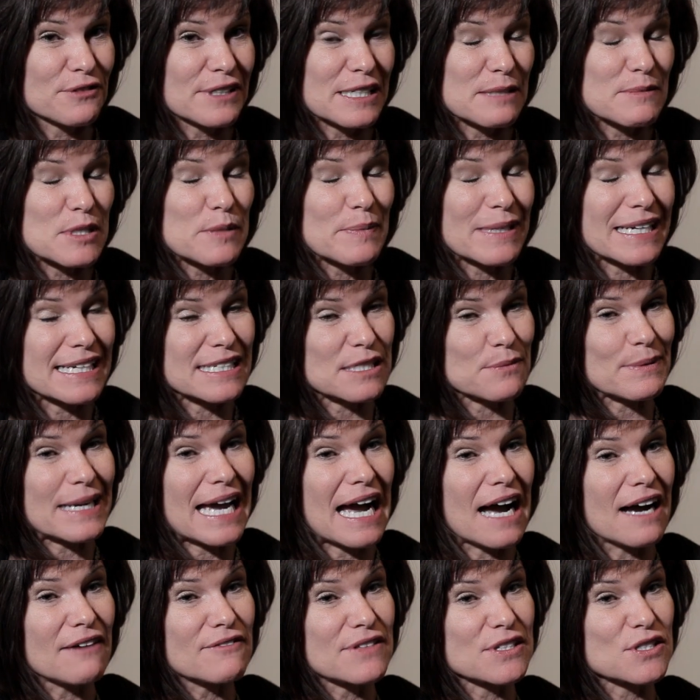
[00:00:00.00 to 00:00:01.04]
freedoms because we
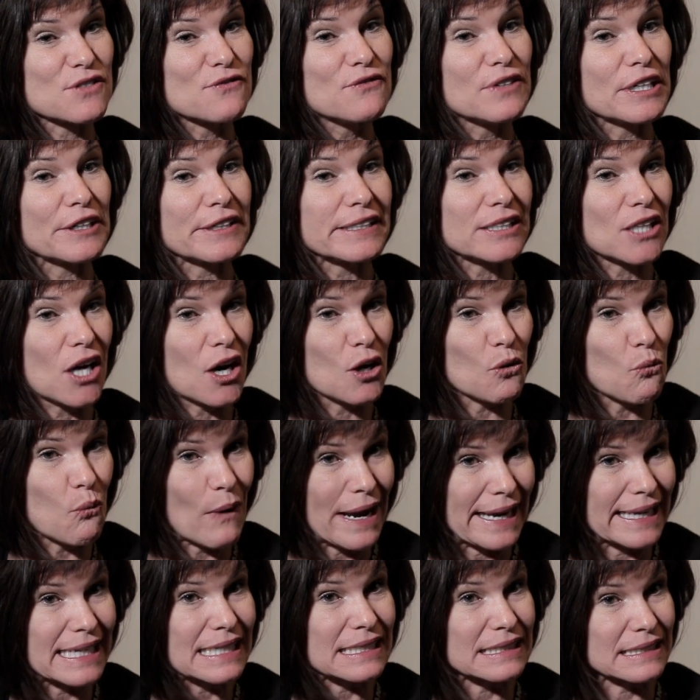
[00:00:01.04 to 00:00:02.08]
have this very long
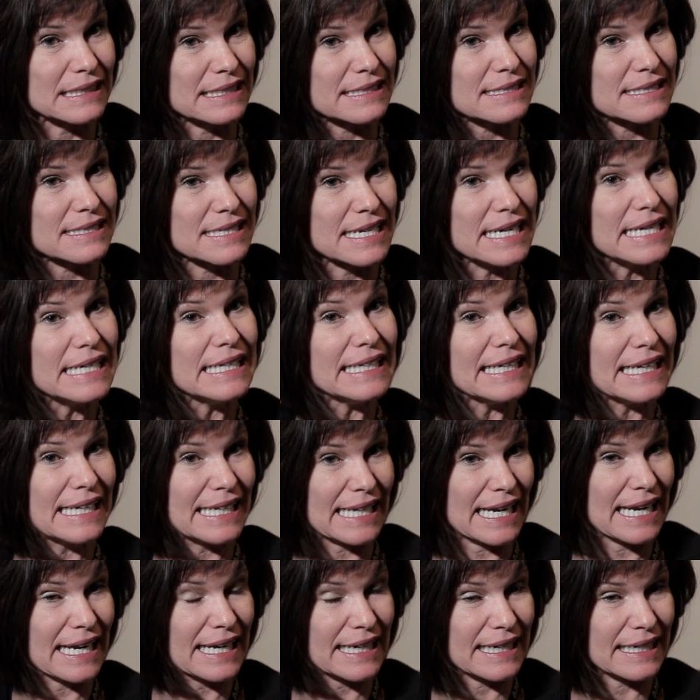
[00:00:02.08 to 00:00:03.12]
waiting list
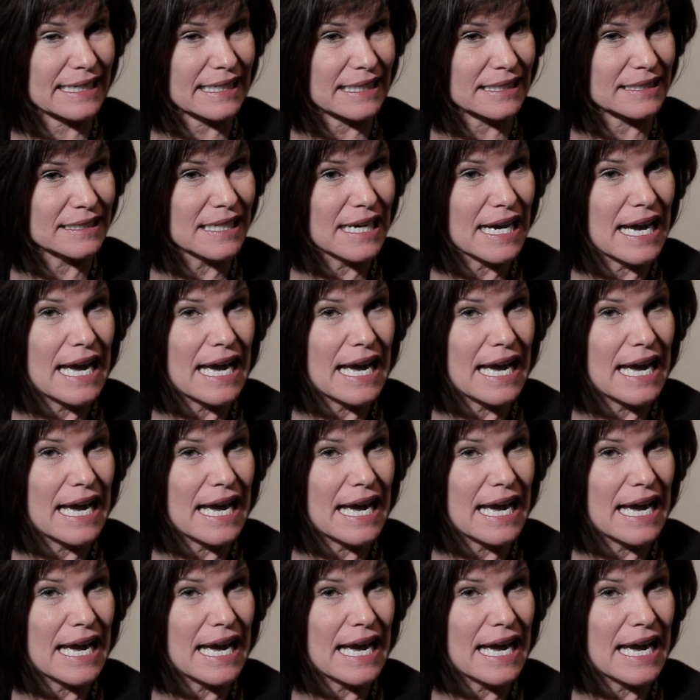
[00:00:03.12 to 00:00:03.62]
in Canada.